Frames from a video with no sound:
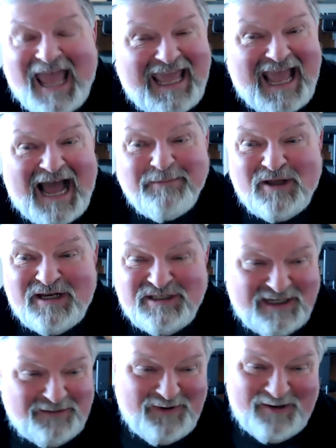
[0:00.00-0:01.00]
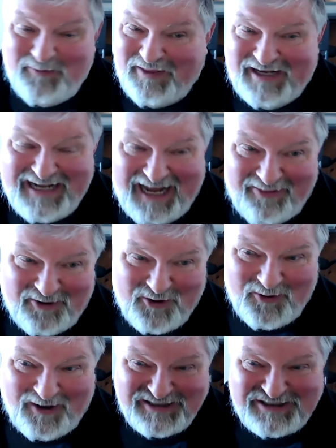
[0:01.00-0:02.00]
Hey, I'm going to jump in with another
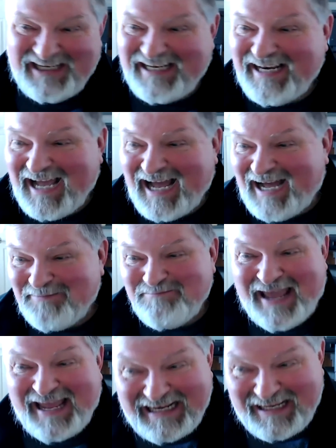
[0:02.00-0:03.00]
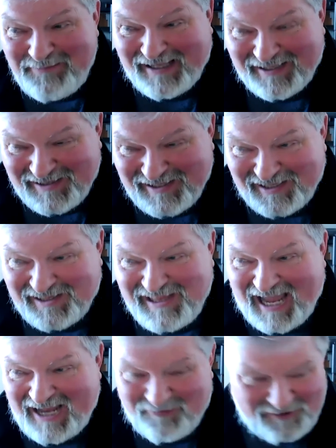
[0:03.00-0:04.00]
question, mainly because
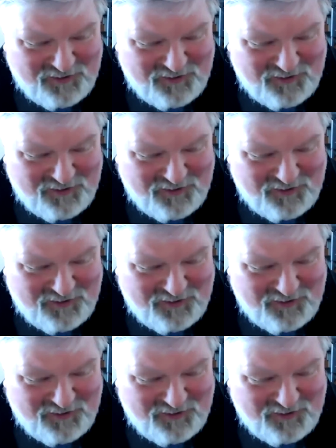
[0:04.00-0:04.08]
Cassandra's